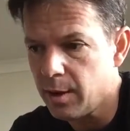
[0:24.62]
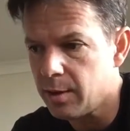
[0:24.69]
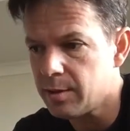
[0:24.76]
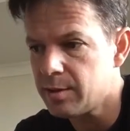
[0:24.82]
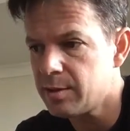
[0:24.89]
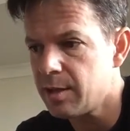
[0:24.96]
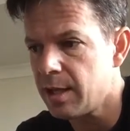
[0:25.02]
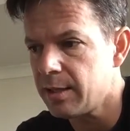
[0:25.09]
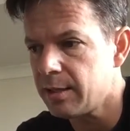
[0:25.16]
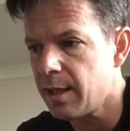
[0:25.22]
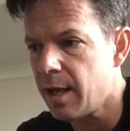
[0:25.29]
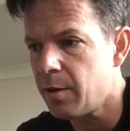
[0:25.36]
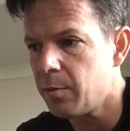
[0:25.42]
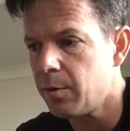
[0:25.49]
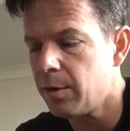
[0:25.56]
set
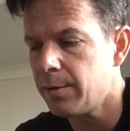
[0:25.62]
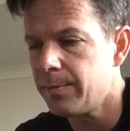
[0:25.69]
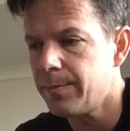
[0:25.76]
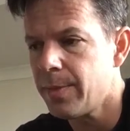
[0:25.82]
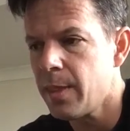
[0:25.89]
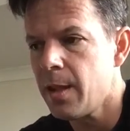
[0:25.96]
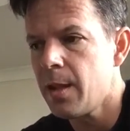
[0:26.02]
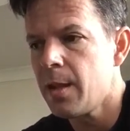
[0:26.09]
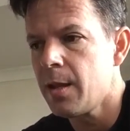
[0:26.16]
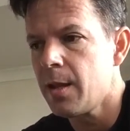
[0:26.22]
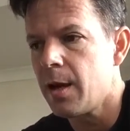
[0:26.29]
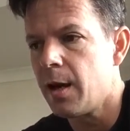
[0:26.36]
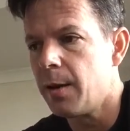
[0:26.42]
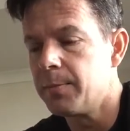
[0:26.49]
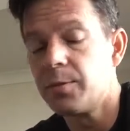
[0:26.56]
that one
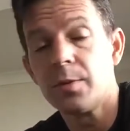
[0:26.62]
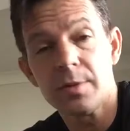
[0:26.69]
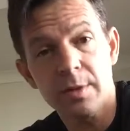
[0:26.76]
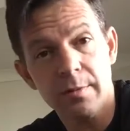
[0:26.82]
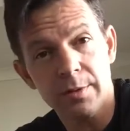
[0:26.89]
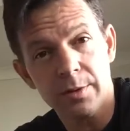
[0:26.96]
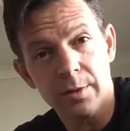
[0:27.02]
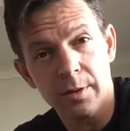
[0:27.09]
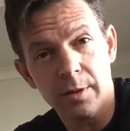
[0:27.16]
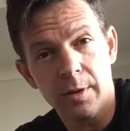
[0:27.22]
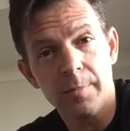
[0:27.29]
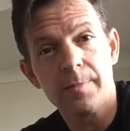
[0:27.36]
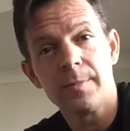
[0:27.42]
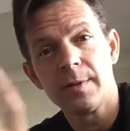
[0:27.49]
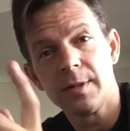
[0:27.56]
to a 7:30
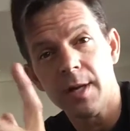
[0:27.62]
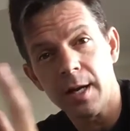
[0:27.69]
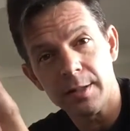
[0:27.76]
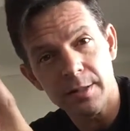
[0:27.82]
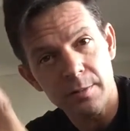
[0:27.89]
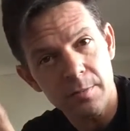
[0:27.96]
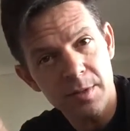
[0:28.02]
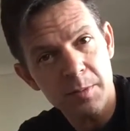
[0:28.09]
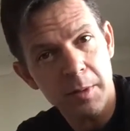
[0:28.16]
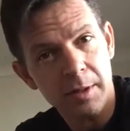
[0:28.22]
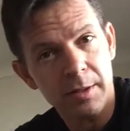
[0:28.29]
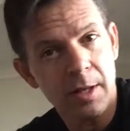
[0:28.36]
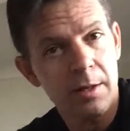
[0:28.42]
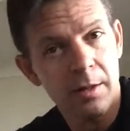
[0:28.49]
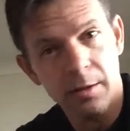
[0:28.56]
alarm. I did
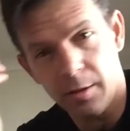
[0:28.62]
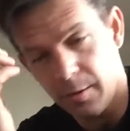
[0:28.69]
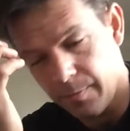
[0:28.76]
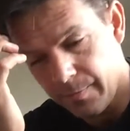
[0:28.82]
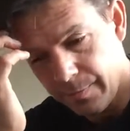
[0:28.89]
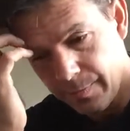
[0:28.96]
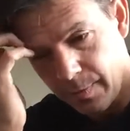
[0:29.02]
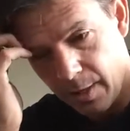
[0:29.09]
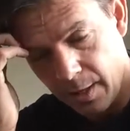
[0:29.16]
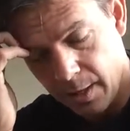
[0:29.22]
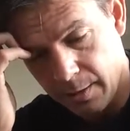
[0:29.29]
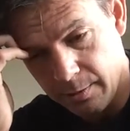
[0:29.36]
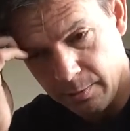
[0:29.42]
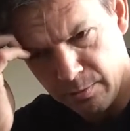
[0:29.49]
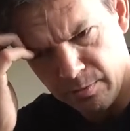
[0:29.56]
respect that alarm
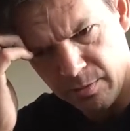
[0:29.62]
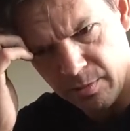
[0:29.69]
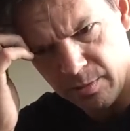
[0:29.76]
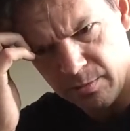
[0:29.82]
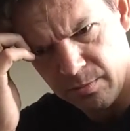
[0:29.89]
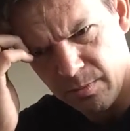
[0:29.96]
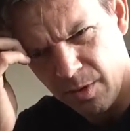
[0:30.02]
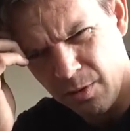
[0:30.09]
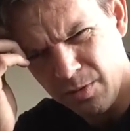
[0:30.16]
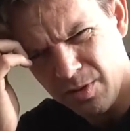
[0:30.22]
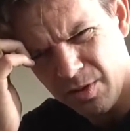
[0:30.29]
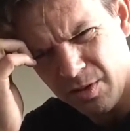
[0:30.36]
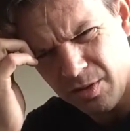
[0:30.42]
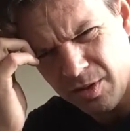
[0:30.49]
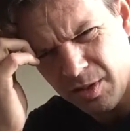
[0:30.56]
and no
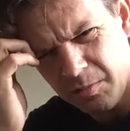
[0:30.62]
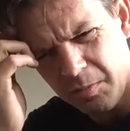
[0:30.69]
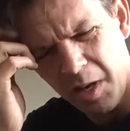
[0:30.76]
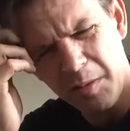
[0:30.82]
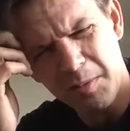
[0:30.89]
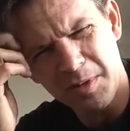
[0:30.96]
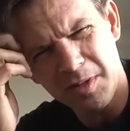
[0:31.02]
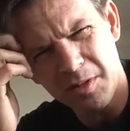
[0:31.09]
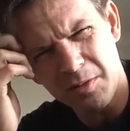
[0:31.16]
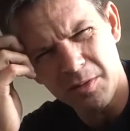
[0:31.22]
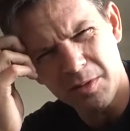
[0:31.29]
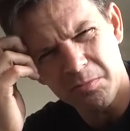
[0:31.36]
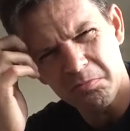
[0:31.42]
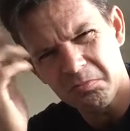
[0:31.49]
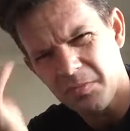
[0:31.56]
snoozing, maybe
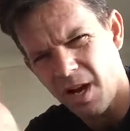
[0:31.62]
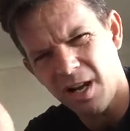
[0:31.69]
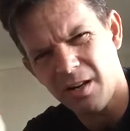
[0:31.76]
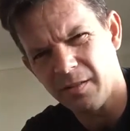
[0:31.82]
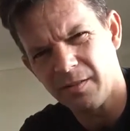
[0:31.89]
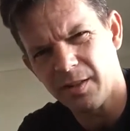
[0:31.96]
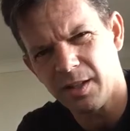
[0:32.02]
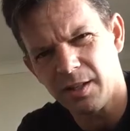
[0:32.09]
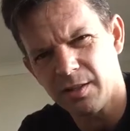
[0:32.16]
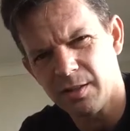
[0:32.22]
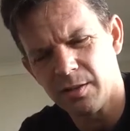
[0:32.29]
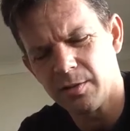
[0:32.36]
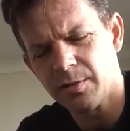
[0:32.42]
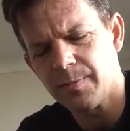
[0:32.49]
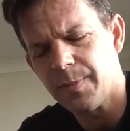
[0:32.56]
snoozing. I don't even think I
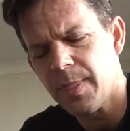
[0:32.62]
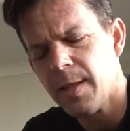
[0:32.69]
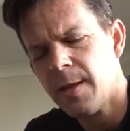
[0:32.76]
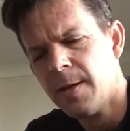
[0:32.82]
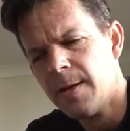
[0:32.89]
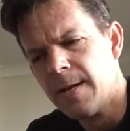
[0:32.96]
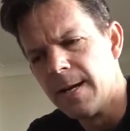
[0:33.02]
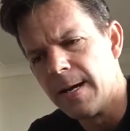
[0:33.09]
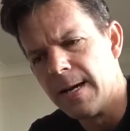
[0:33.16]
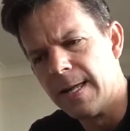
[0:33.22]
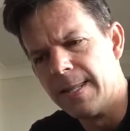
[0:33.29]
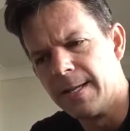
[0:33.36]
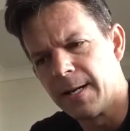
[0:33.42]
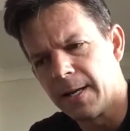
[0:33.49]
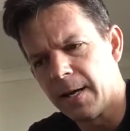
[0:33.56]
snooze.
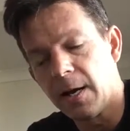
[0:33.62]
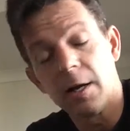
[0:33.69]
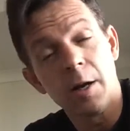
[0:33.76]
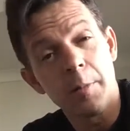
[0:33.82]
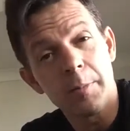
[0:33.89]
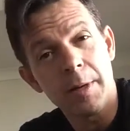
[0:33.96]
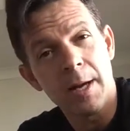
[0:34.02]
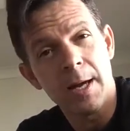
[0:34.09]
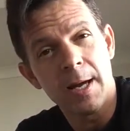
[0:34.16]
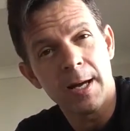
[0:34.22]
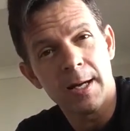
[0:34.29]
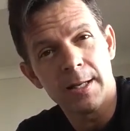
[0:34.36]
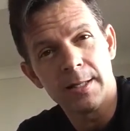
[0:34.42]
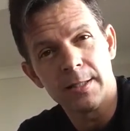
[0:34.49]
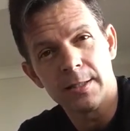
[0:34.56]
And then I got up
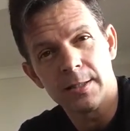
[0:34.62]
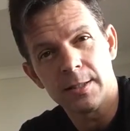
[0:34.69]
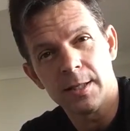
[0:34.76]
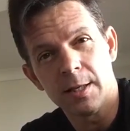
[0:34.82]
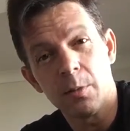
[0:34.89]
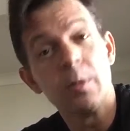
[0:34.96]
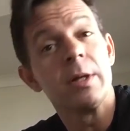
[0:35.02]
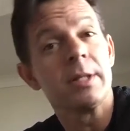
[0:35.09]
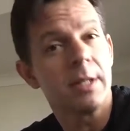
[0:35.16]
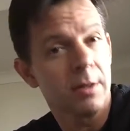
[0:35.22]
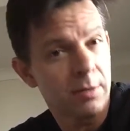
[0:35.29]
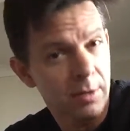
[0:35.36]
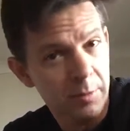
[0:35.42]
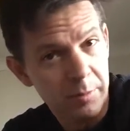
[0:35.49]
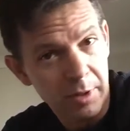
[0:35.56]
and went
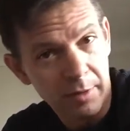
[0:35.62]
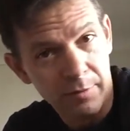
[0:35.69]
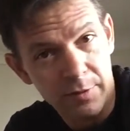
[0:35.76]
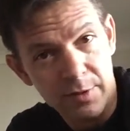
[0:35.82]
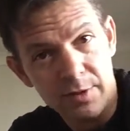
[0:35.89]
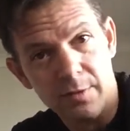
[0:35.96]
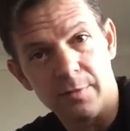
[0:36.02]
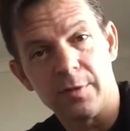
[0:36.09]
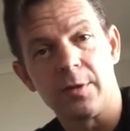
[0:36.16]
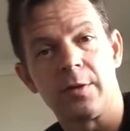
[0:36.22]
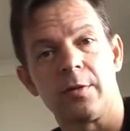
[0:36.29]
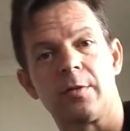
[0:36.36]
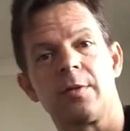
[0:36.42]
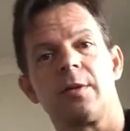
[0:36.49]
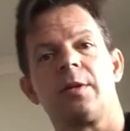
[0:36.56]
down to the breakfast to
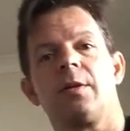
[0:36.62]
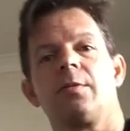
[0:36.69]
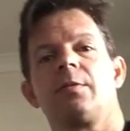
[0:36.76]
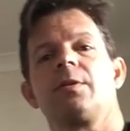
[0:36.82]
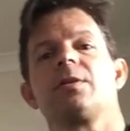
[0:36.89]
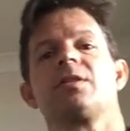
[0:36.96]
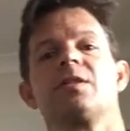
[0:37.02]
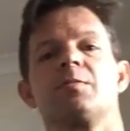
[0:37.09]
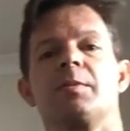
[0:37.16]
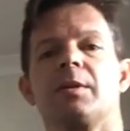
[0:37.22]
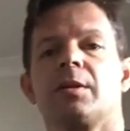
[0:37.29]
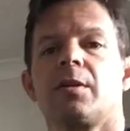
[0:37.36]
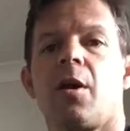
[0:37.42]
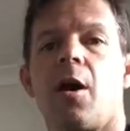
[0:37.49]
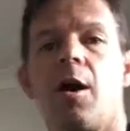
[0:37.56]
figure, this has
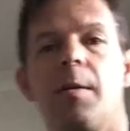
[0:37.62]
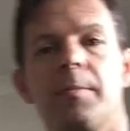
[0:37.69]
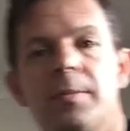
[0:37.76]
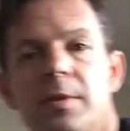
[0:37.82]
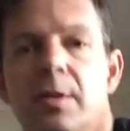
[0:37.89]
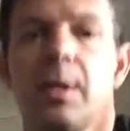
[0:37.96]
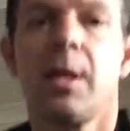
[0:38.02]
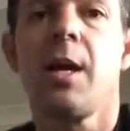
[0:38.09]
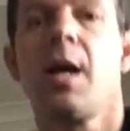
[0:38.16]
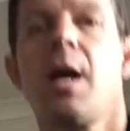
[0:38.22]
been comped.